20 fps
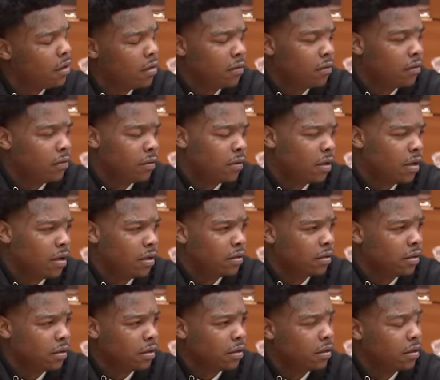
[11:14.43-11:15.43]
I don't recall
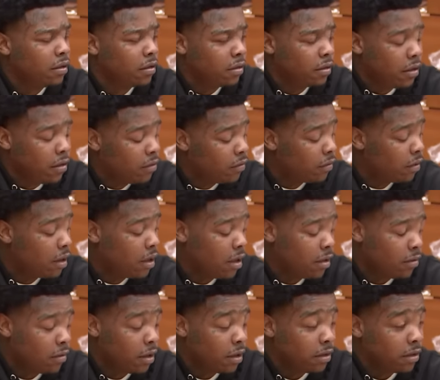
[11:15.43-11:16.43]
saying that. I don't
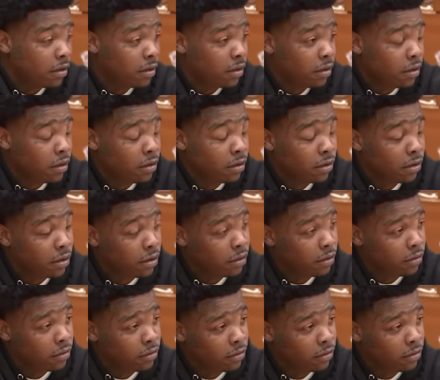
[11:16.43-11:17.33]
recall what I said yesterday.